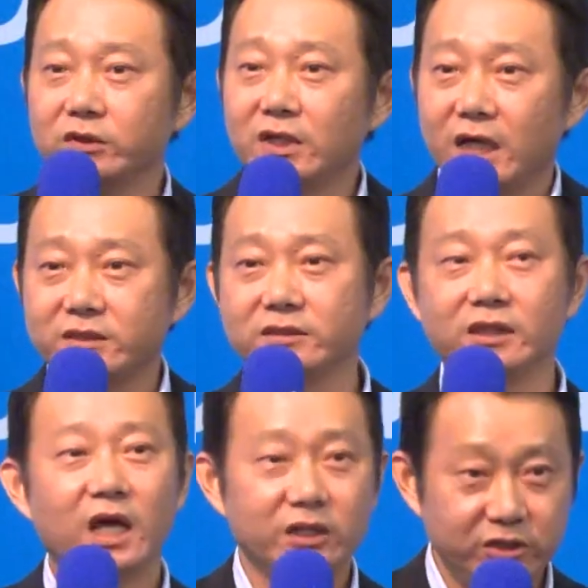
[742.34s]
the last
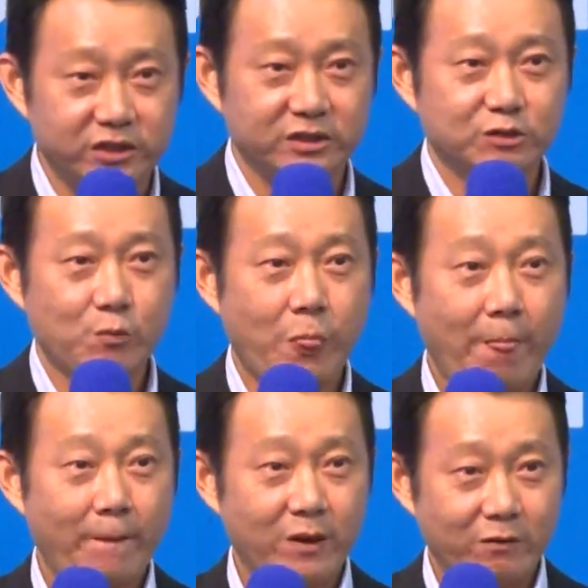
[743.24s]
9 years,
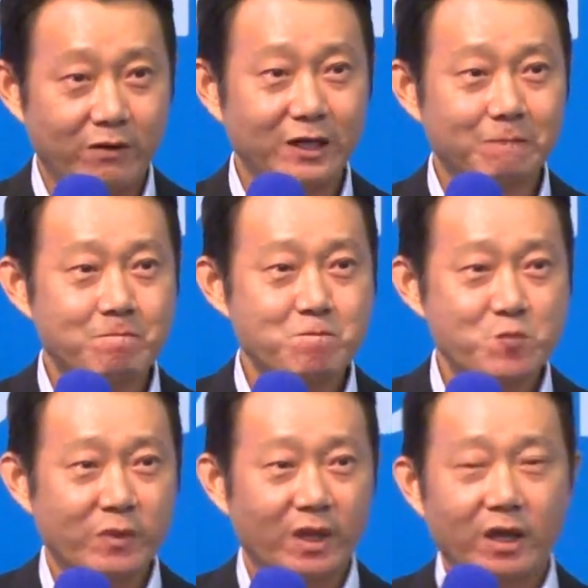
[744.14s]
right?
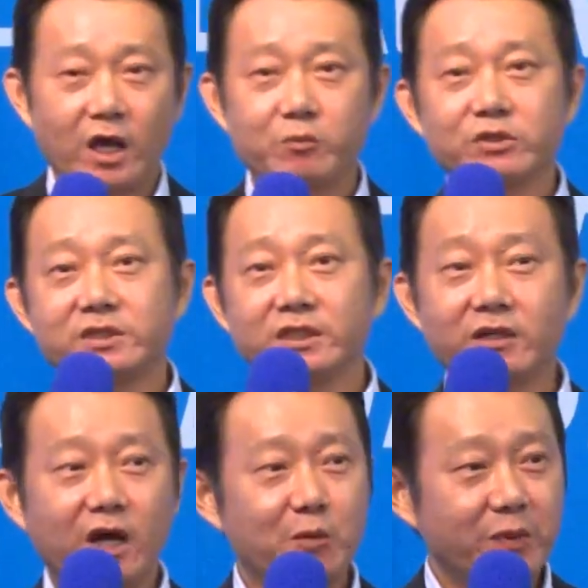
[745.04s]
Have you seen
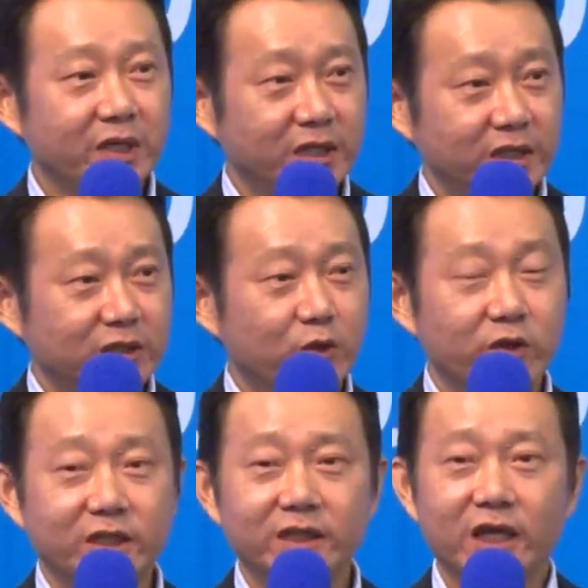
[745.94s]
the company
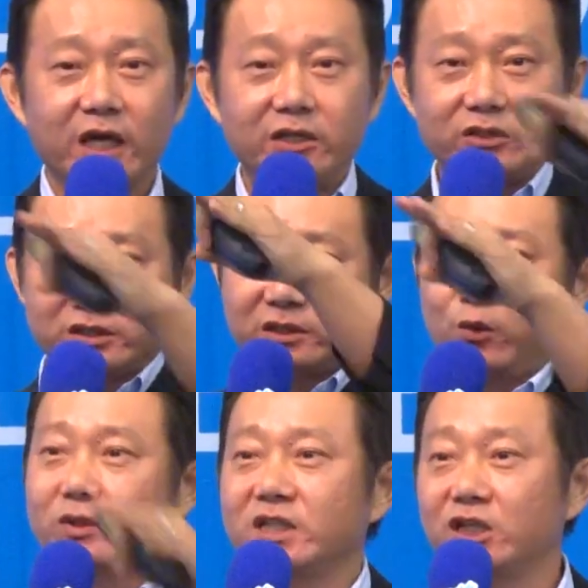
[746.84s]
growing 9 years
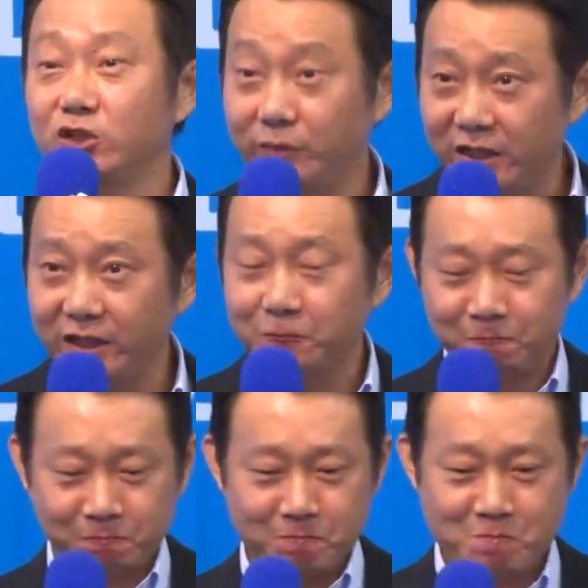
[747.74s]
consecutively,
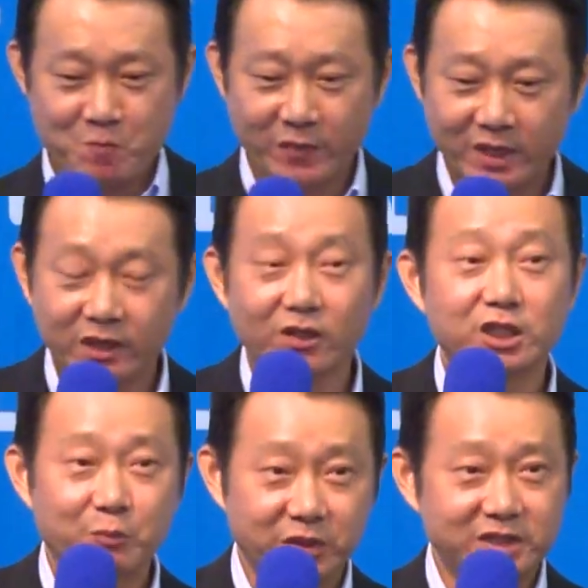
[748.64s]

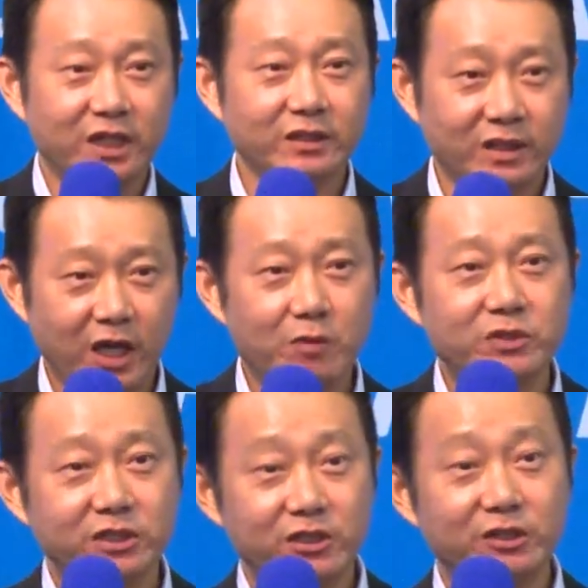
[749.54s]
30%
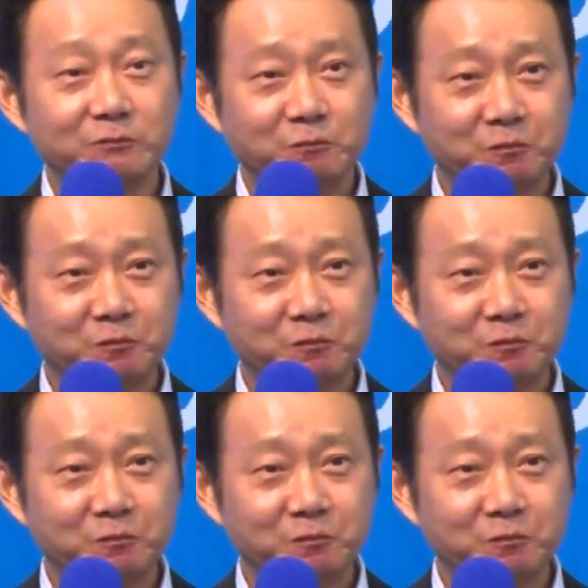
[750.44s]
every year?